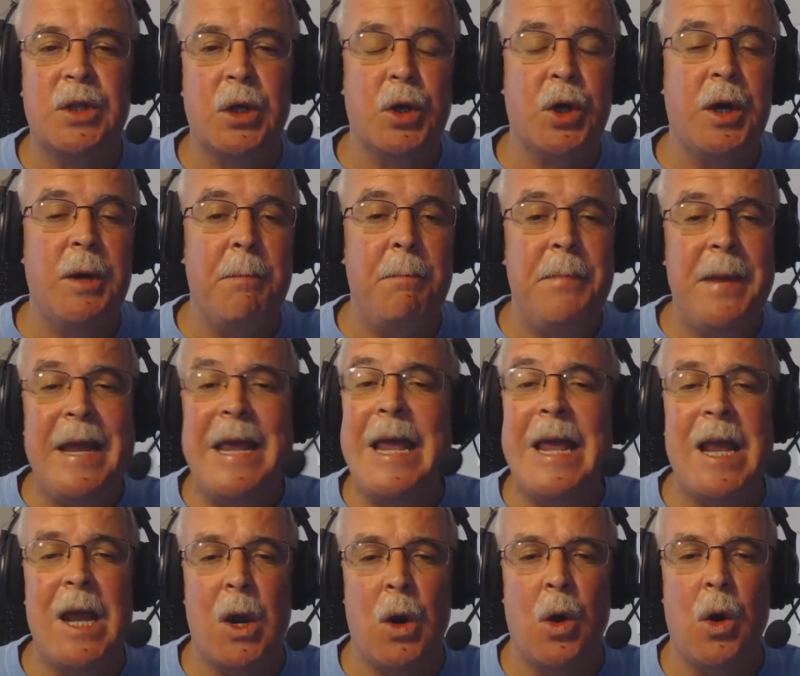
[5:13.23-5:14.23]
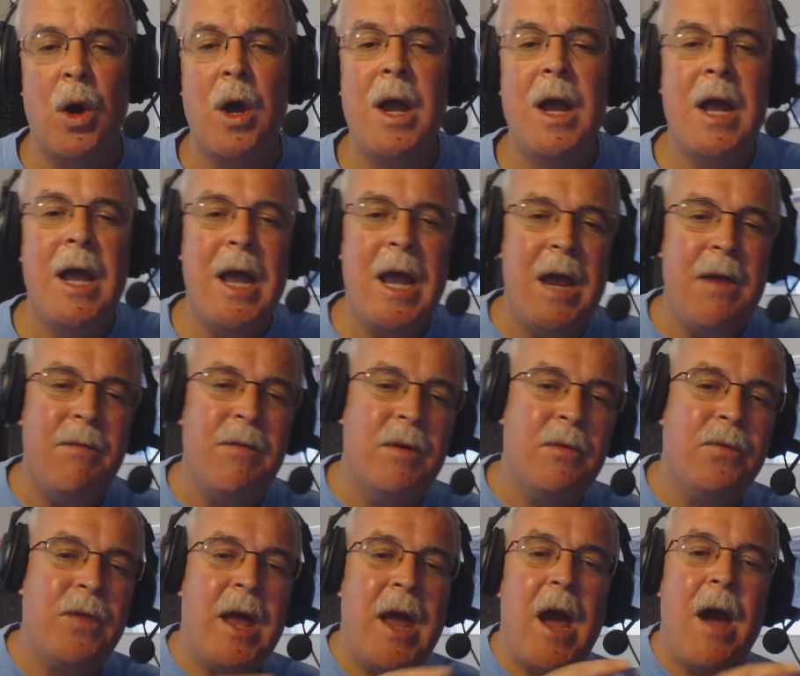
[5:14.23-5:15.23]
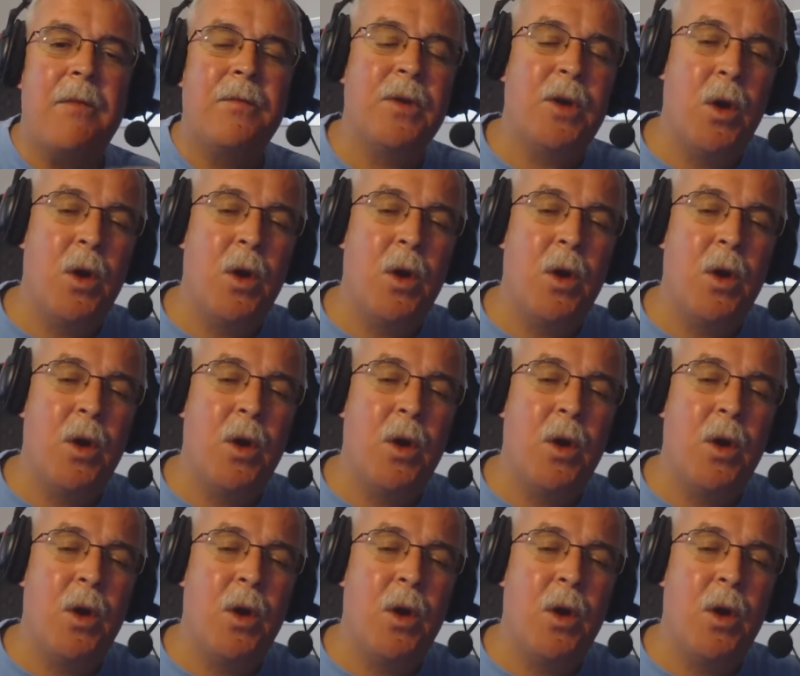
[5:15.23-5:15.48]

They're going to be here, even if they have